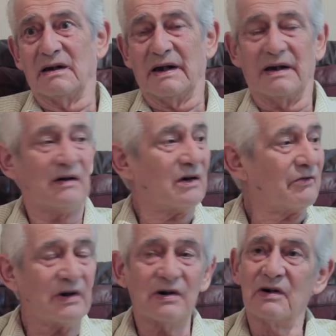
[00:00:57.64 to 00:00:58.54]
And I
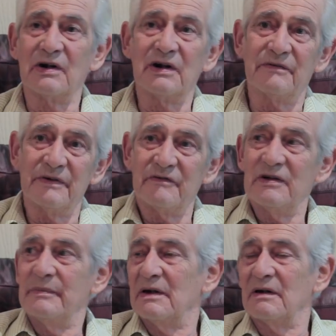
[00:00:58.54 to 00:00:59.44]
retired at
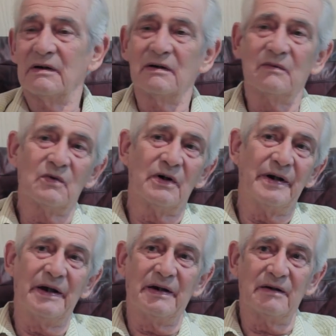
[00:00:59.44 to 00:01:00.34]
50, but I got
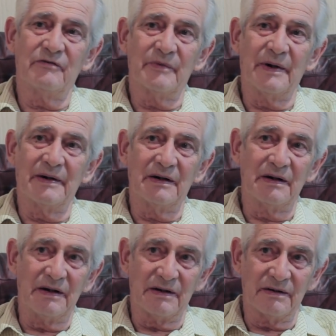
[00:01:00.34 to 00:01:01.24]
white-handed from
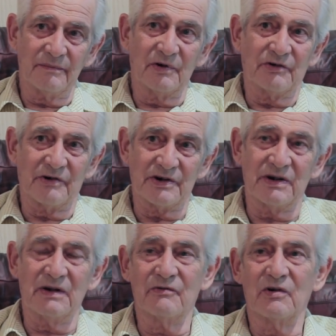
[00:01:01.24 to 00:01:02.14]
underneath by
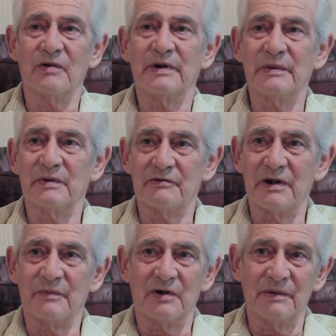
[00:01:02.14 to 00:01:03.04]
trusting the wrong people to
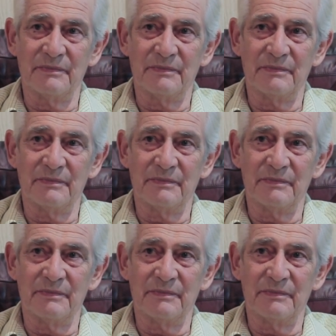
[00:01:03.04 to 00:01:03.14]
run my